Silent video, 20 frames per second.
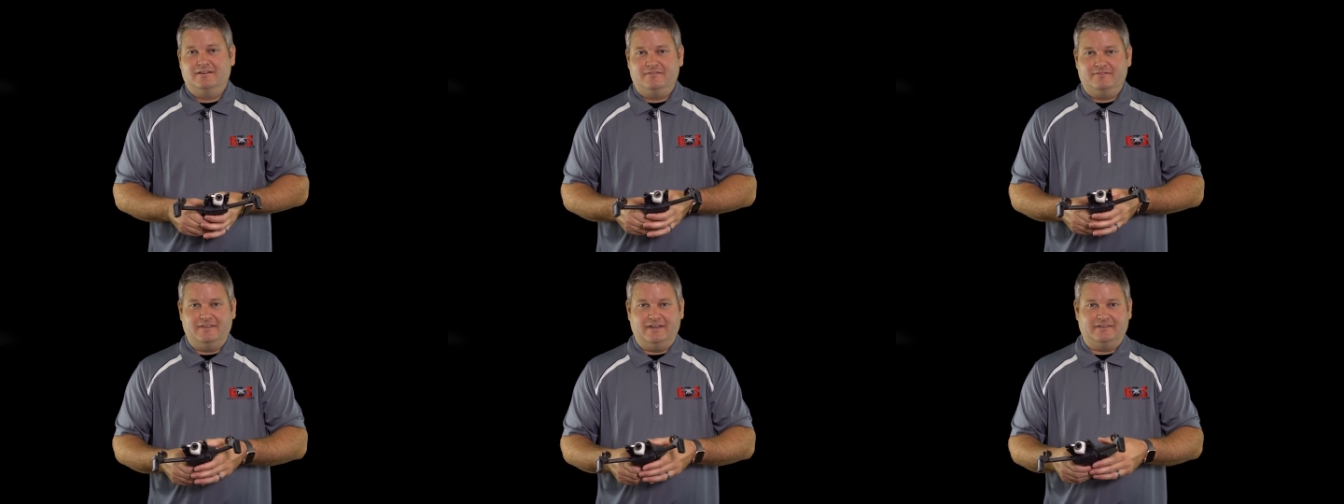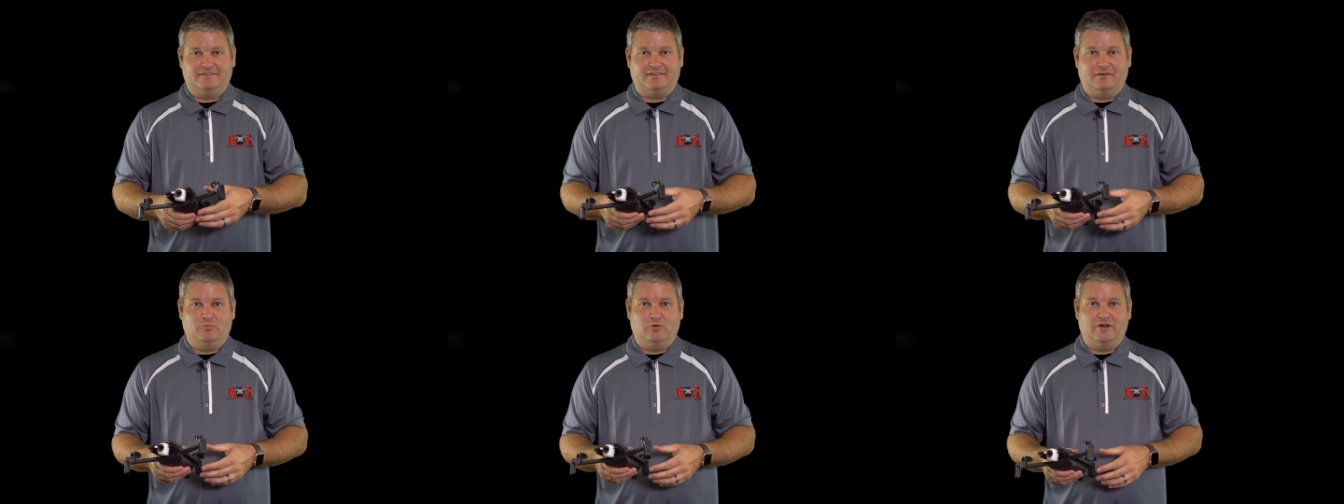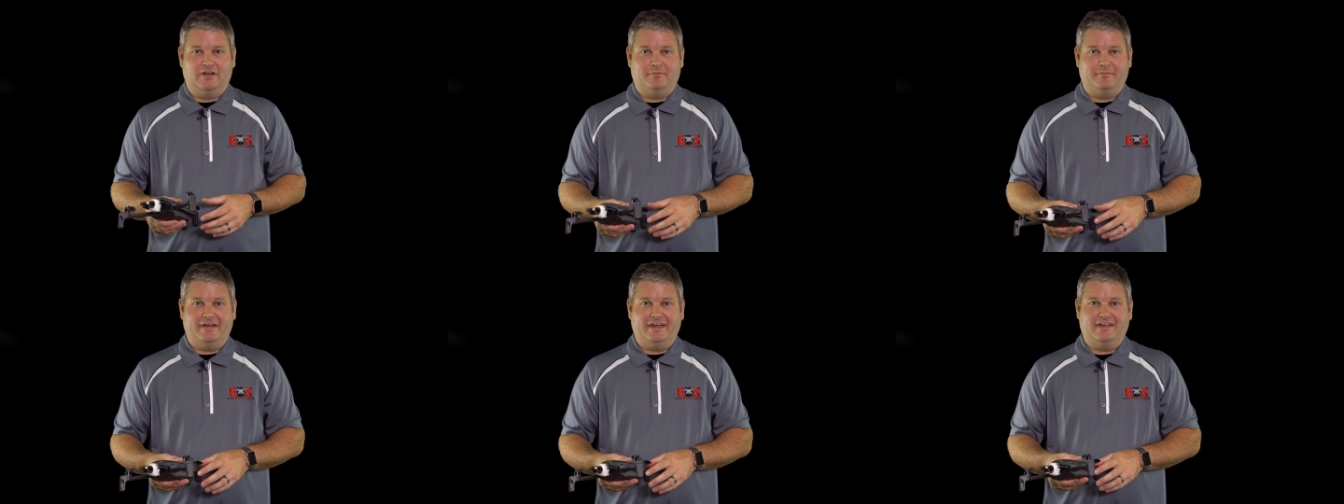than
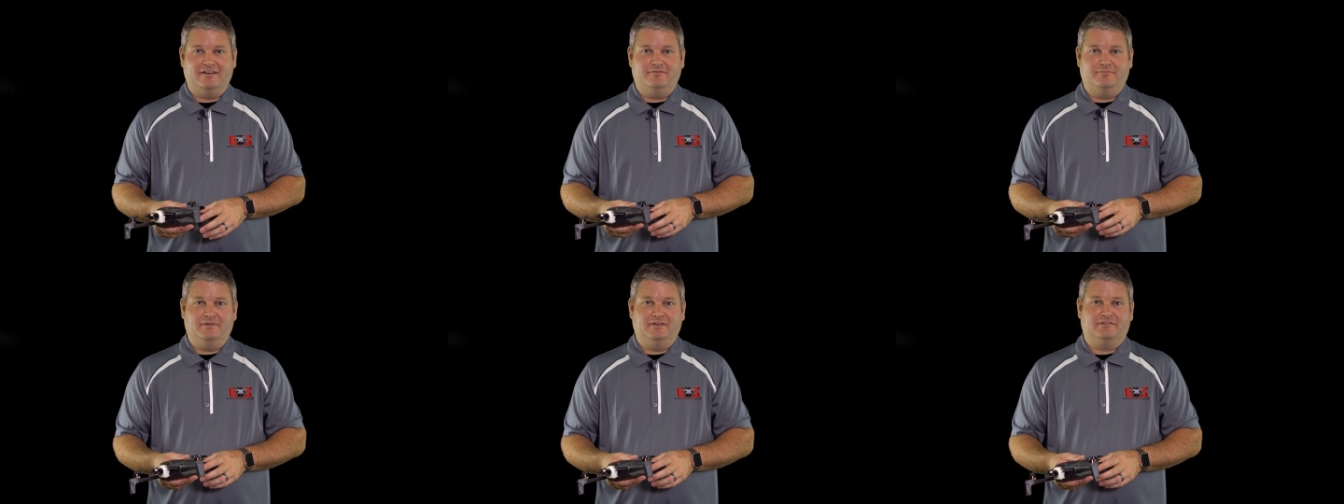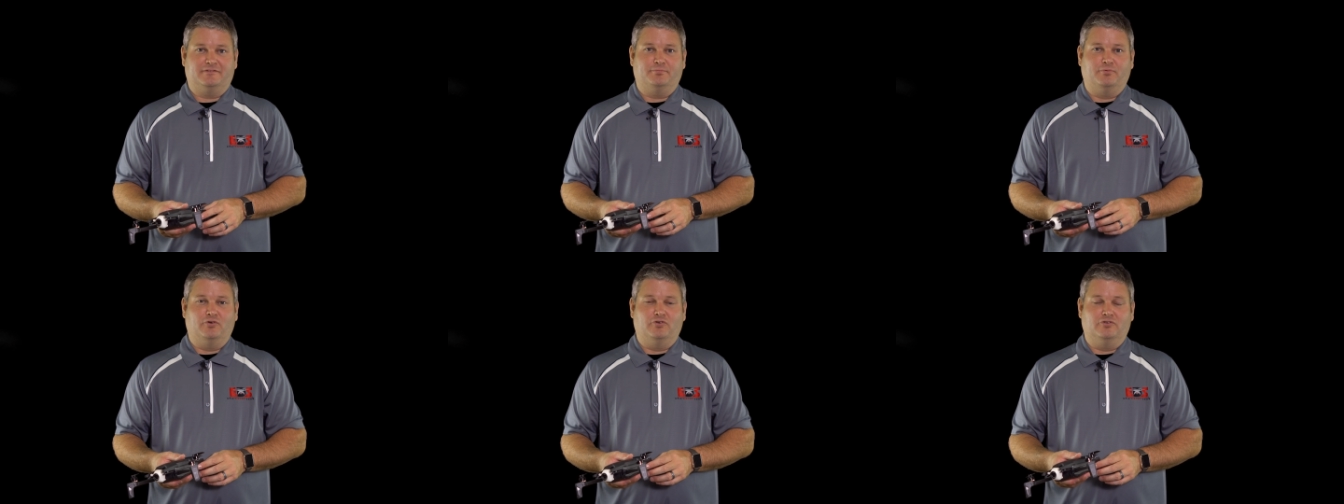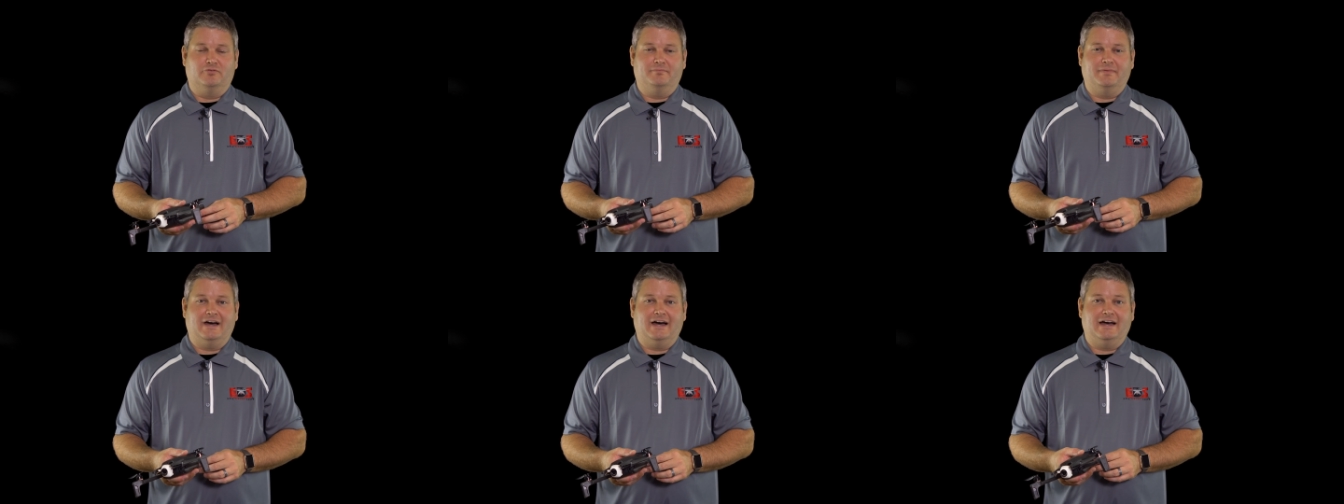someone that may have been
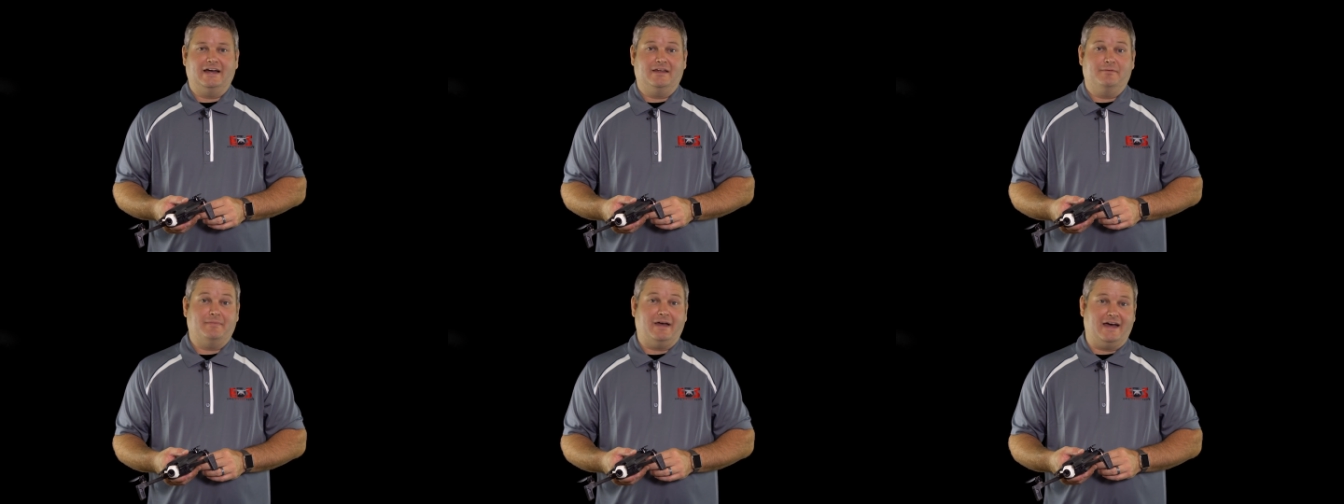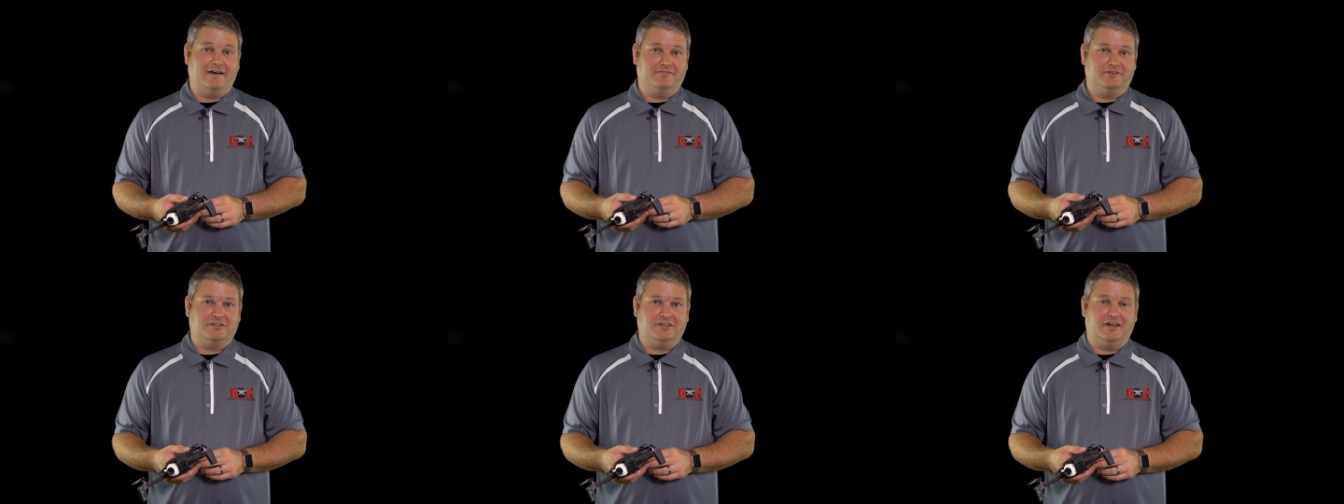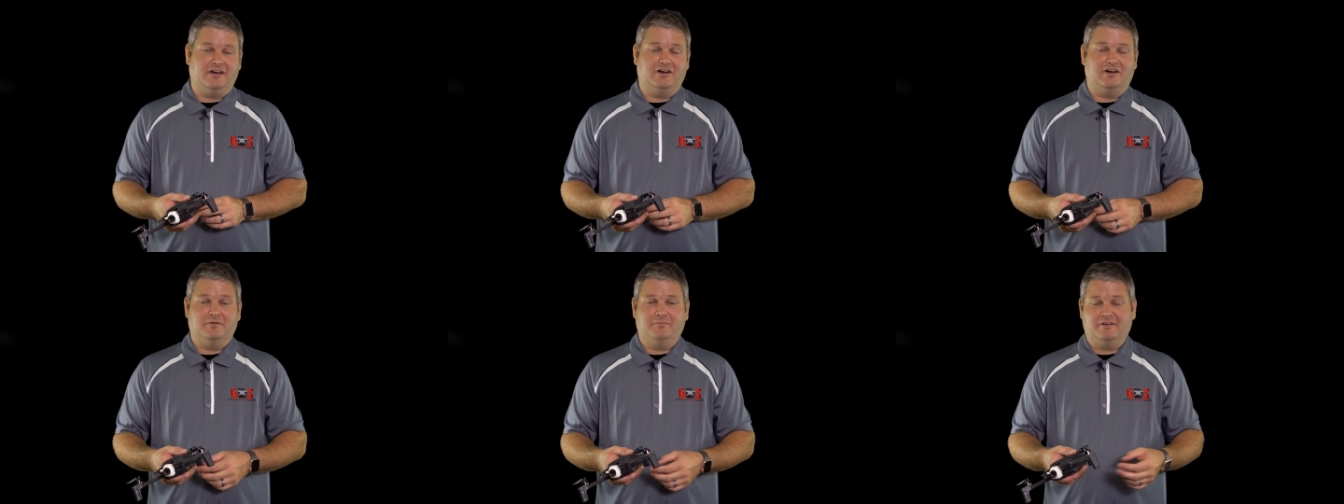spoiled by Mavic
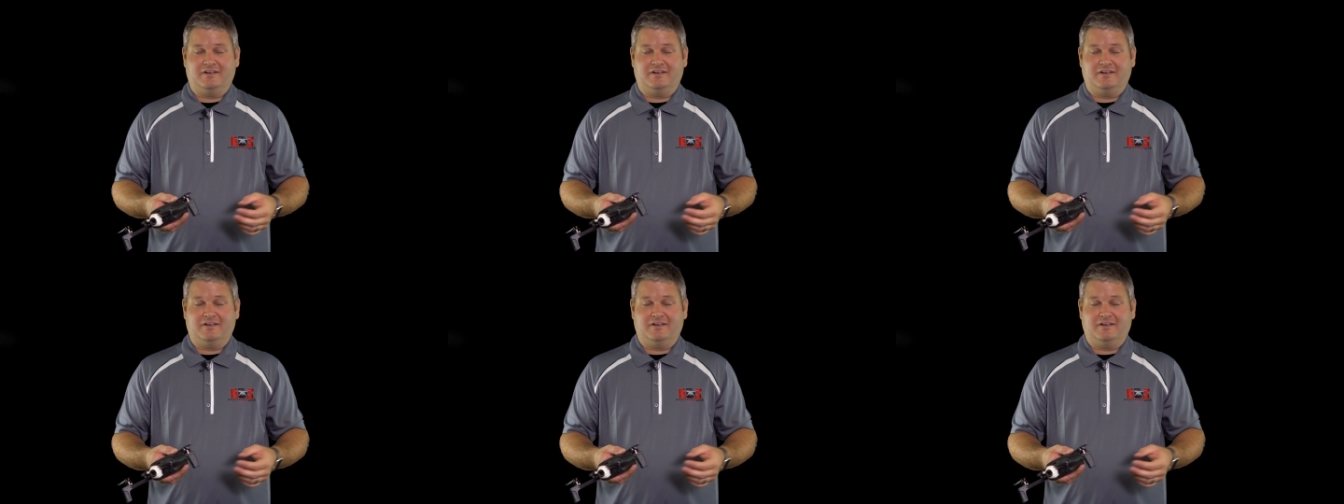Air,